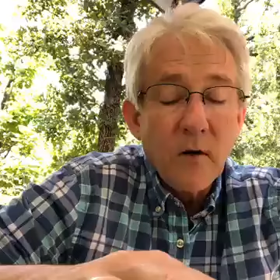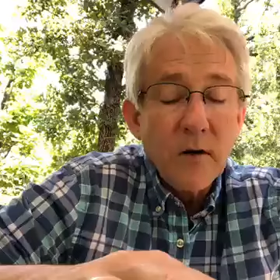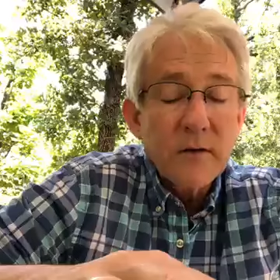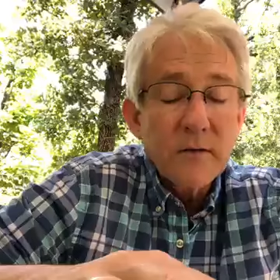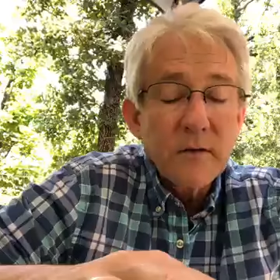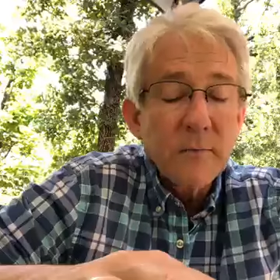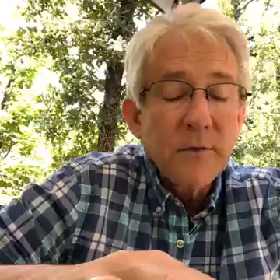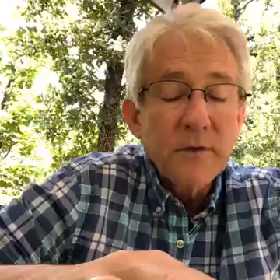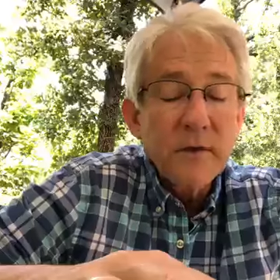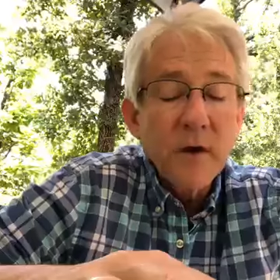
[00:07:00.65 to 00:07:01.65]
Israel,
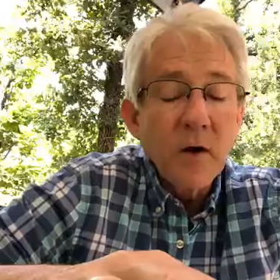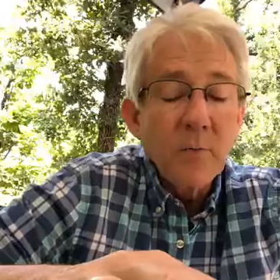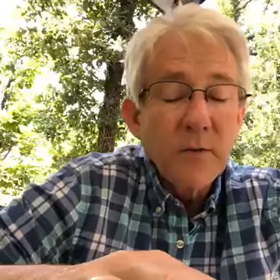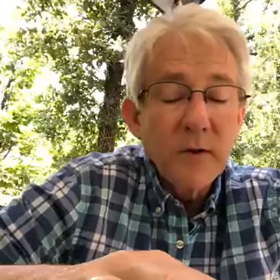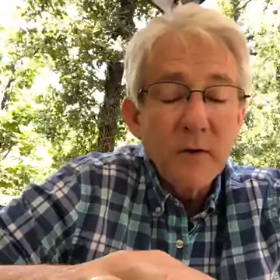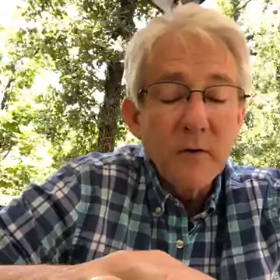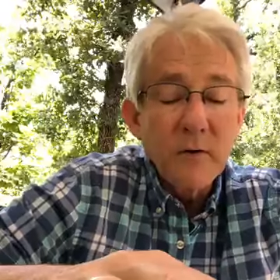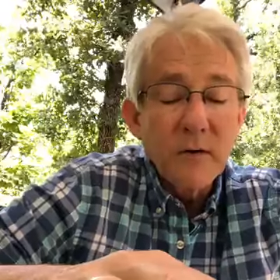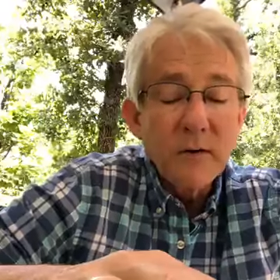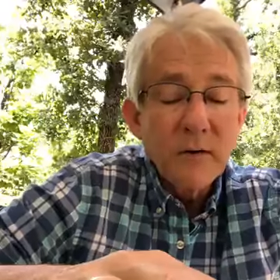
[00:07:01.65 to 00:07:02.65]
put your hope in the
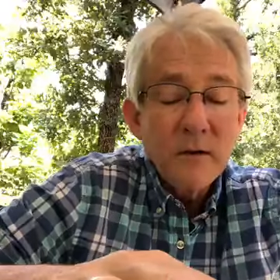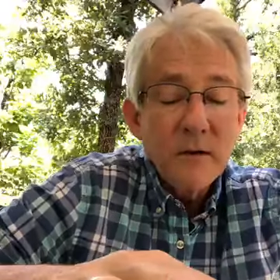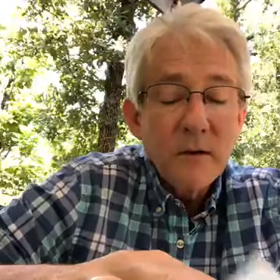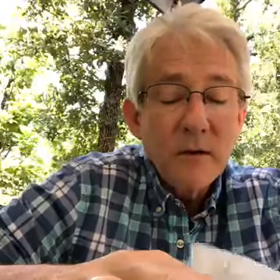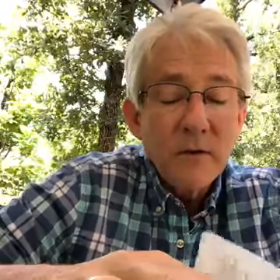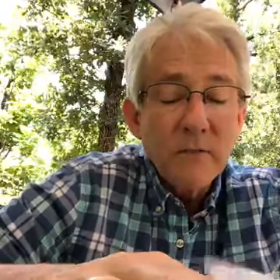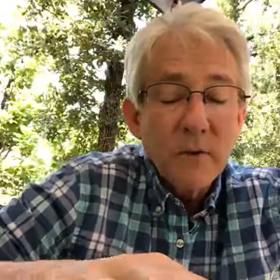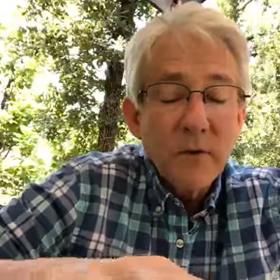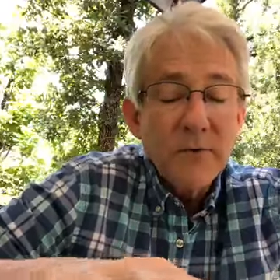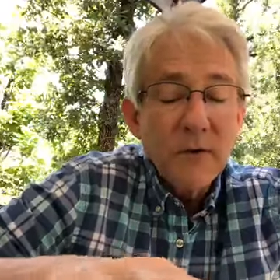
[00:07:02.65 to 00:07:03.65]
Lord, for
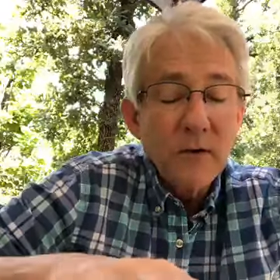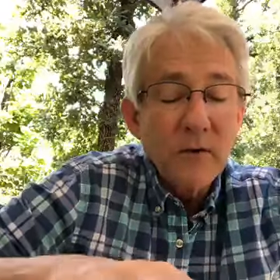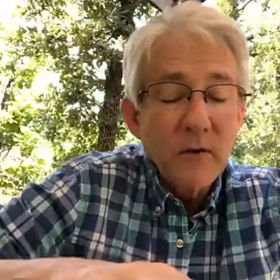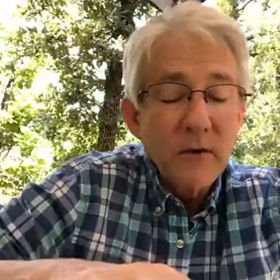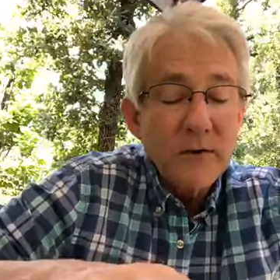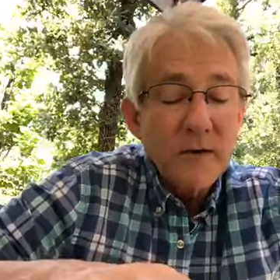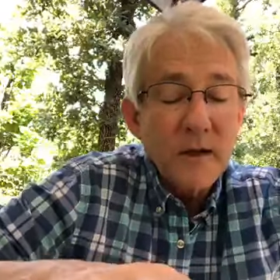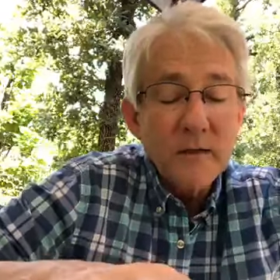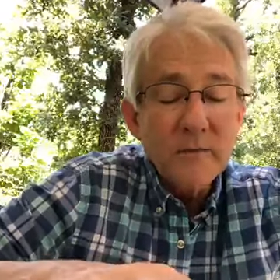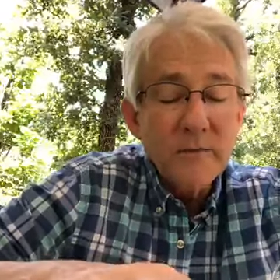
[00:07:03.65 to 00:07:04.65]
with the Lord is
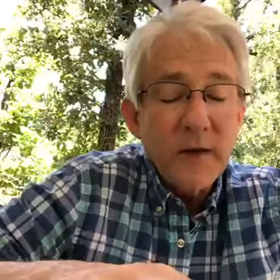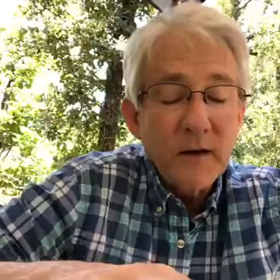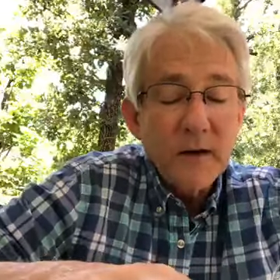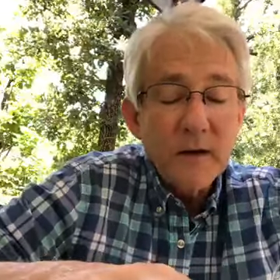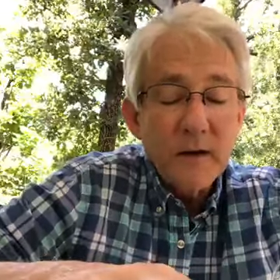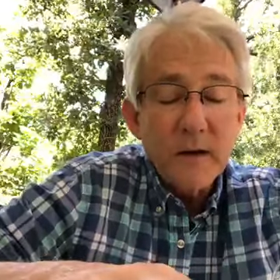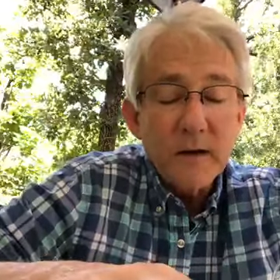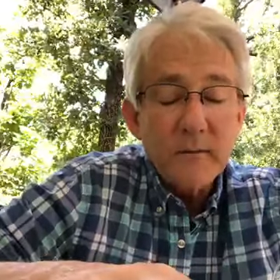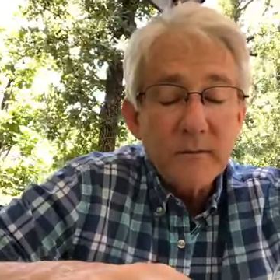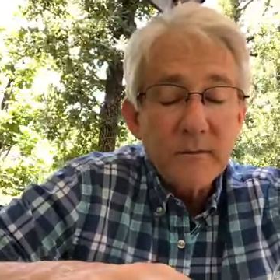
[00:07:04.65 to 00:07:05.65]
unfailing
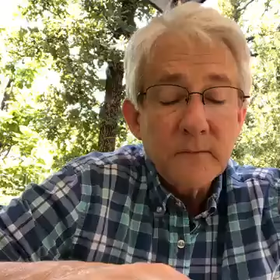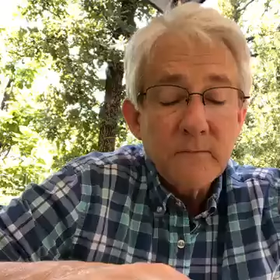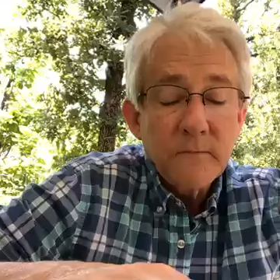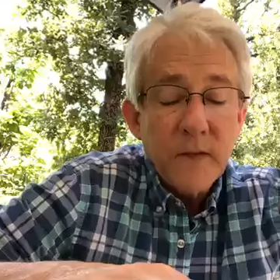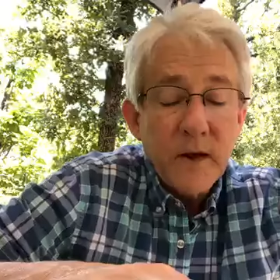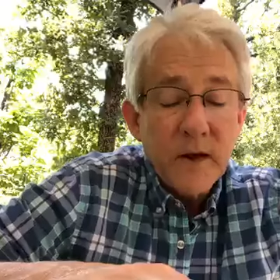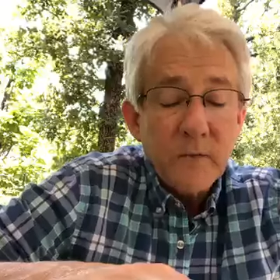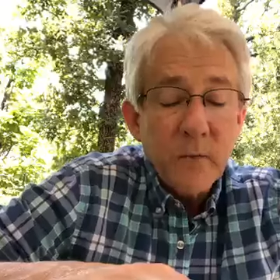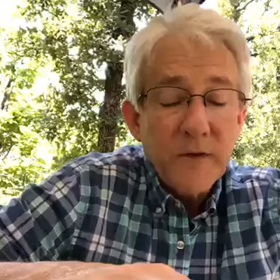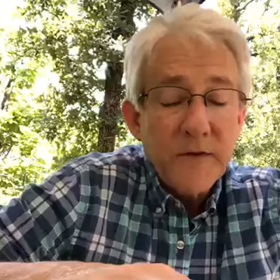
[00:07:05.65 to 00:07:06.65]
love,
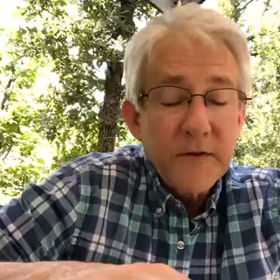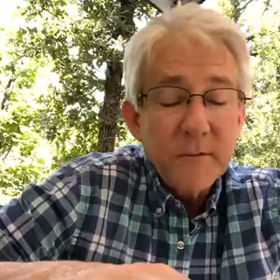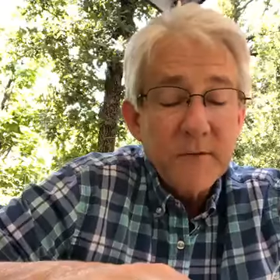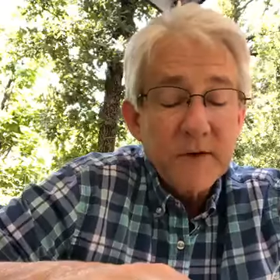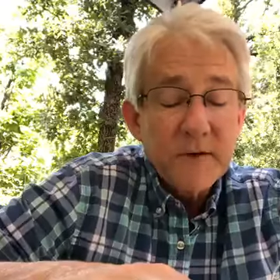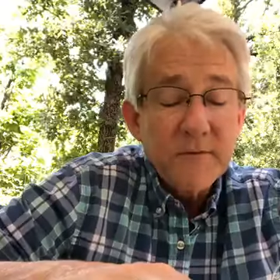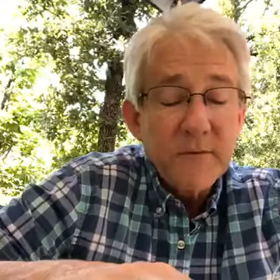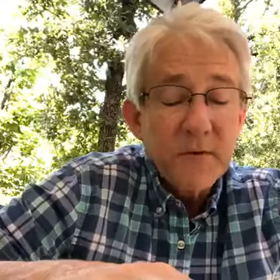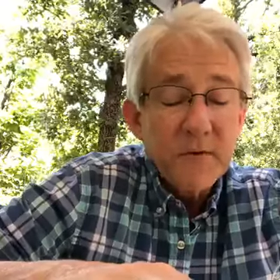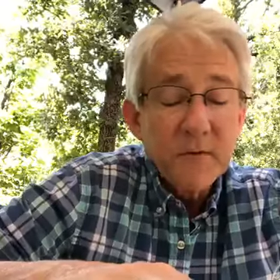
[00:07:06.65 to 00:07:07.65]
and with him is
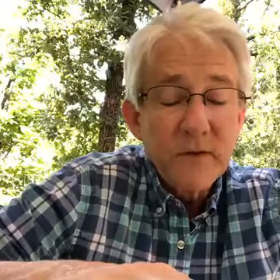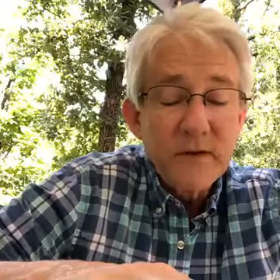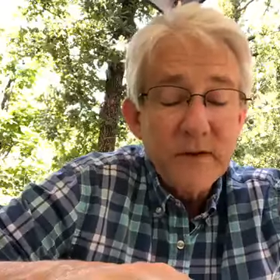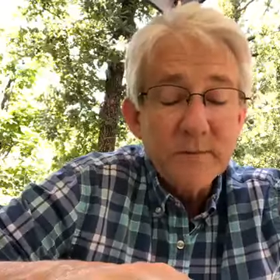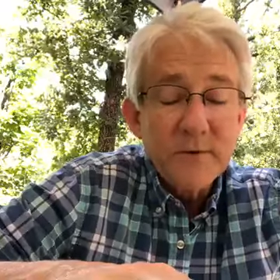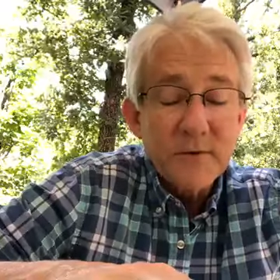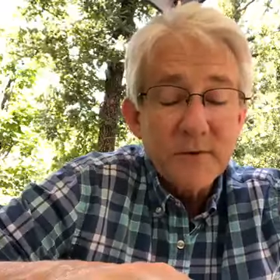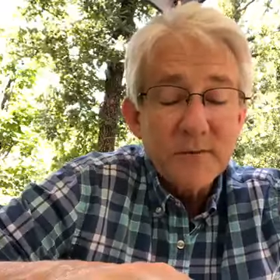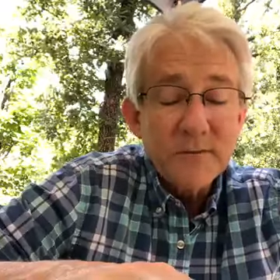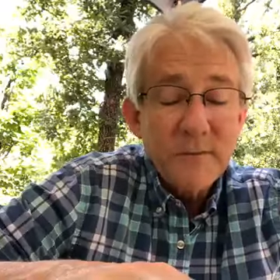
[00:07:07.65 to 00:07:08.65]
full
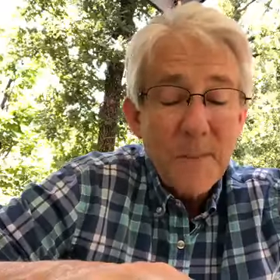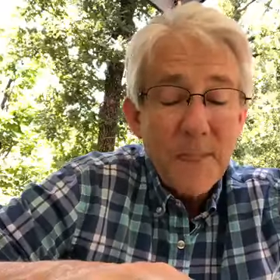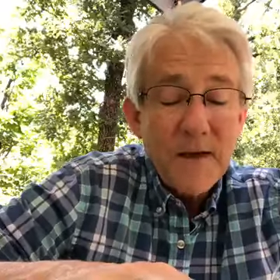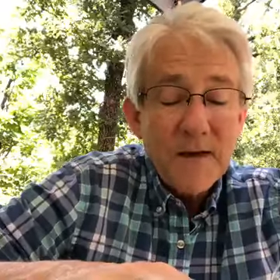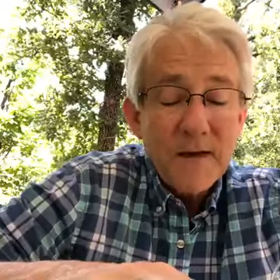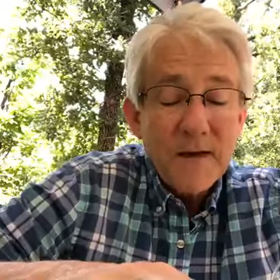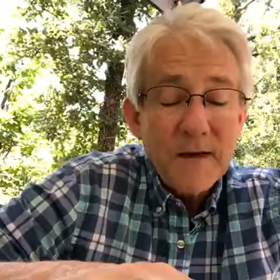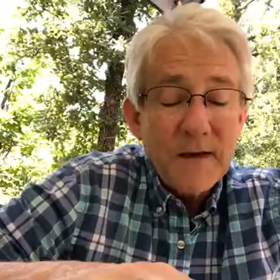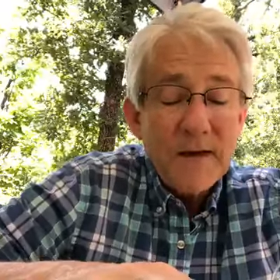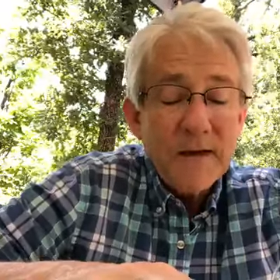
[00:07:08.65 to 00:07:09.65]
redemption.
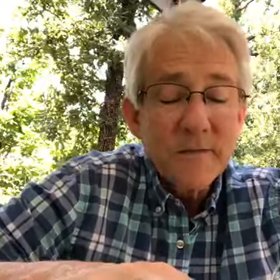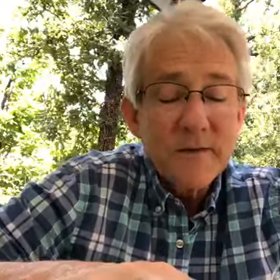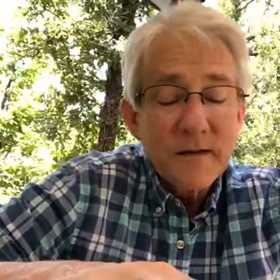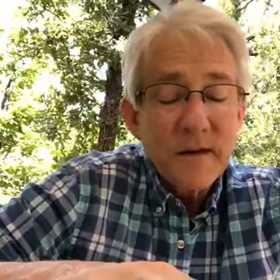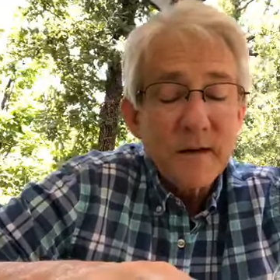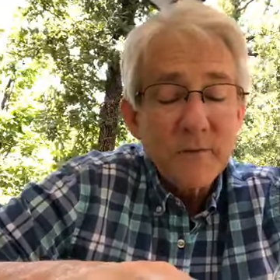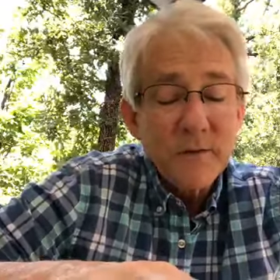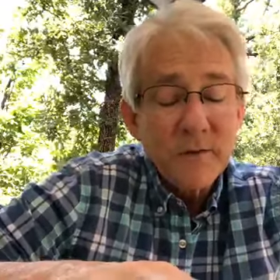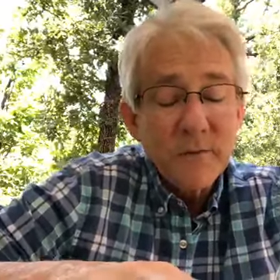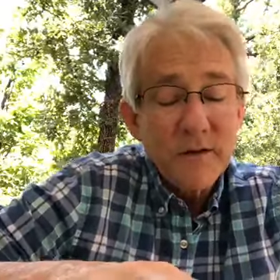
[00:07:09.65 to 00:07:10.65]
He himself
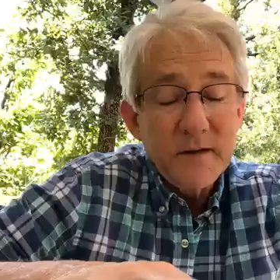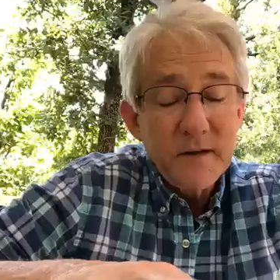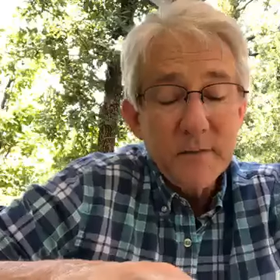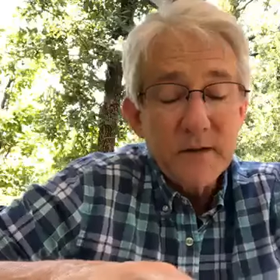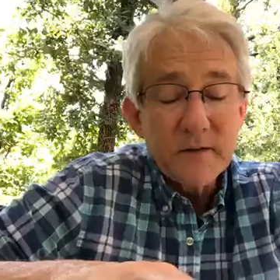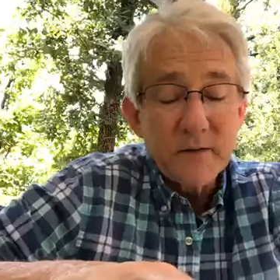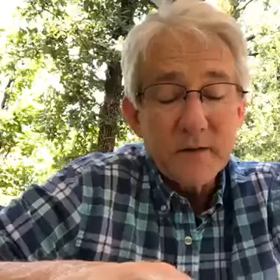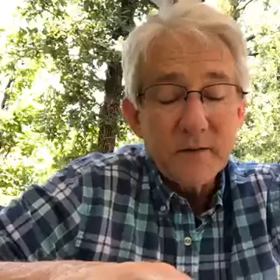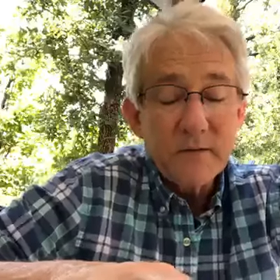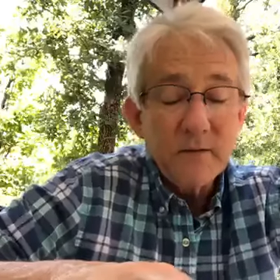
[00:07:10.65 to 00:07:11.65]
will redeem
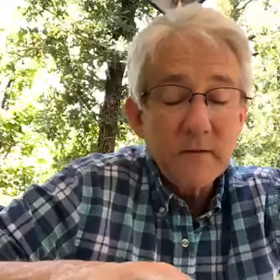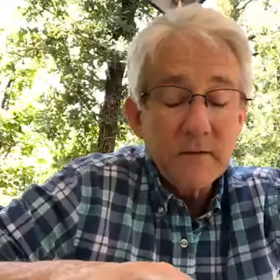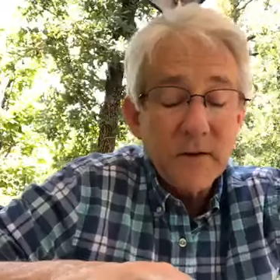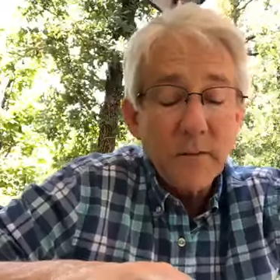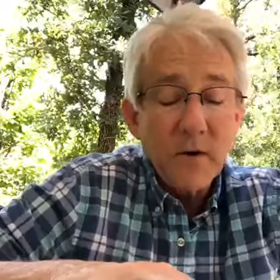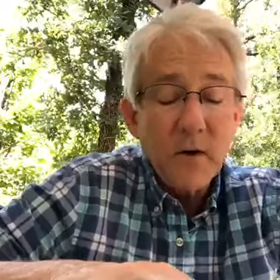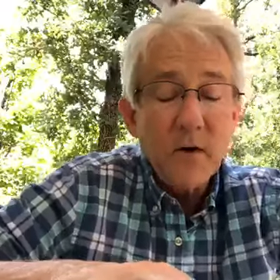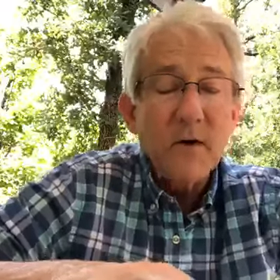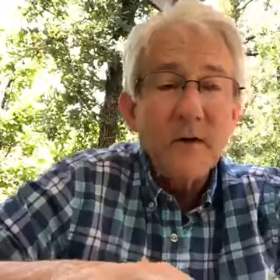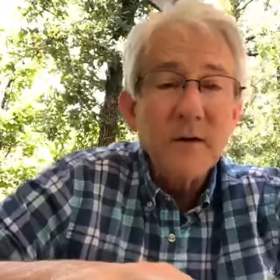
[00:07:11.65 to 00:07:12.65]
Israel from
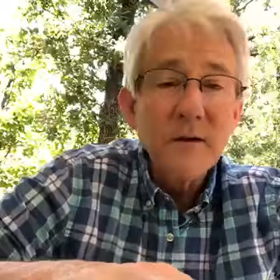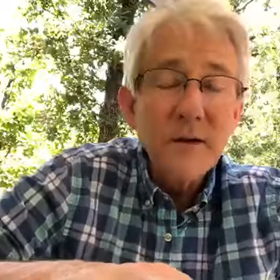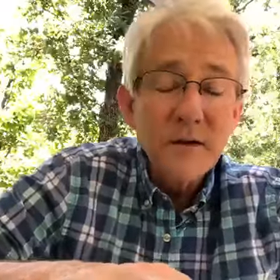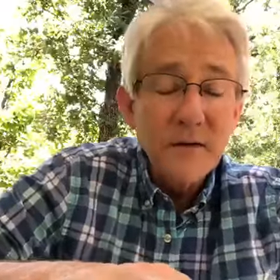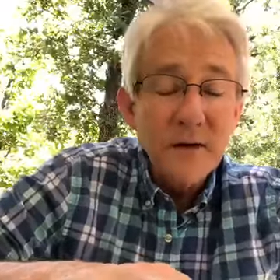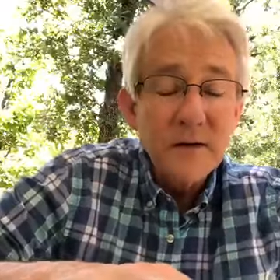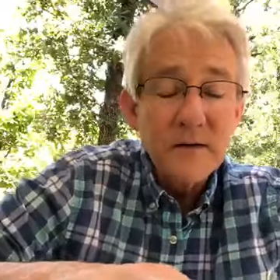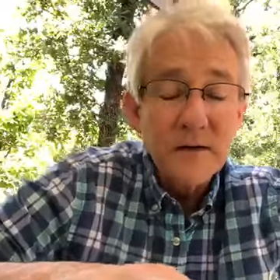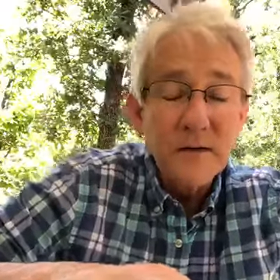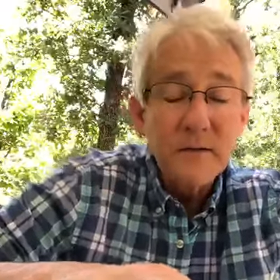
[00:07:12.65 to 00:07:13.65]
all their
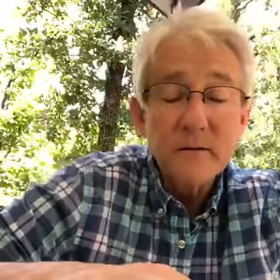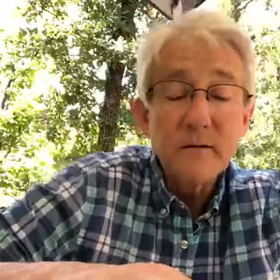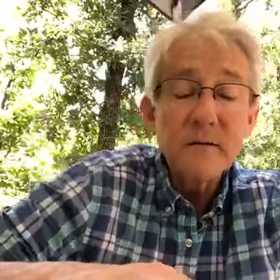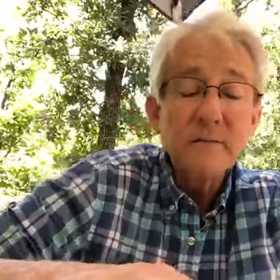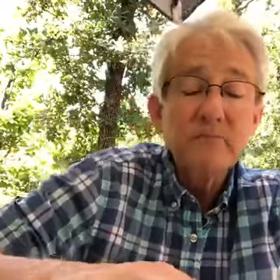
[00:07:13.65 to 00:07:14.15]
sins."